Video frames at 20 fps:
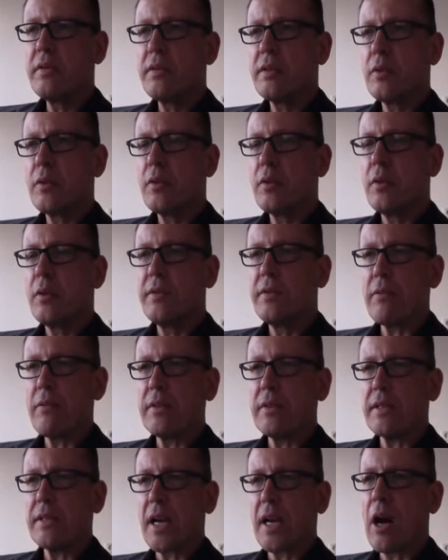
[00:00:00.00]
So if there
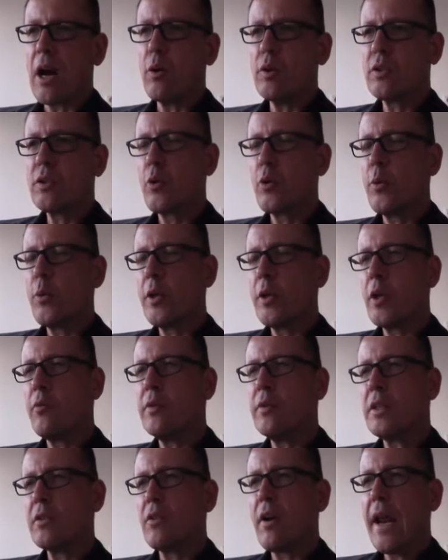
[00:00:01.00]
is a cloud going over
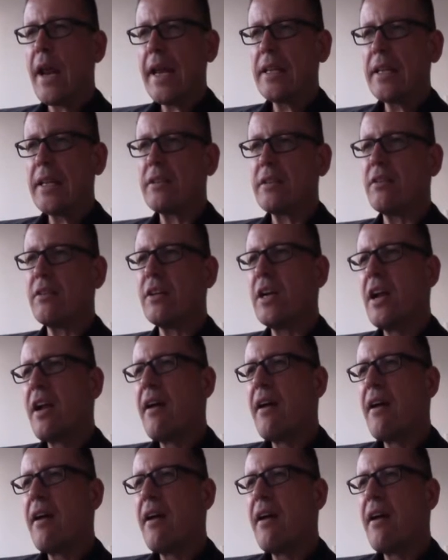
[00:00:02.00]
the collector,